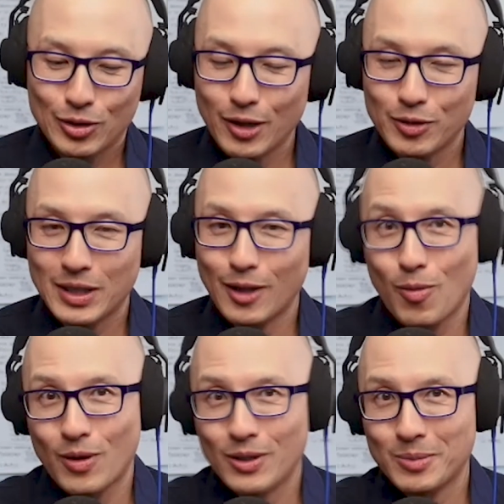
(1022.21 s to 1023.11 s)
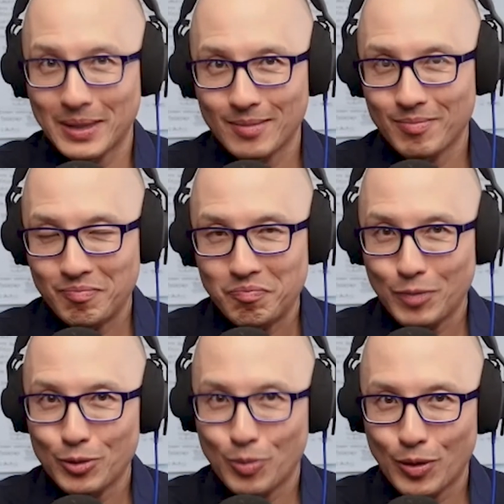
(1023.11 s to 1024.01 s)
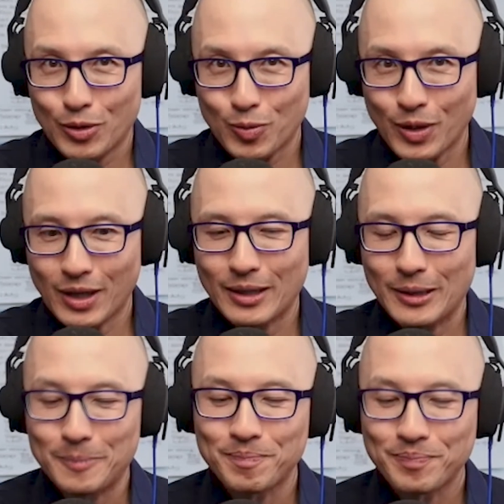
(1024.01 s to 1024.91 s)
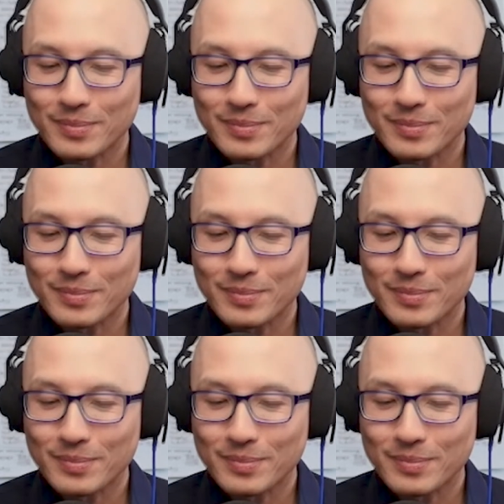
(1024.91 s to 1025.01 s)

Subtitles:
You could try to use other words, but those words work.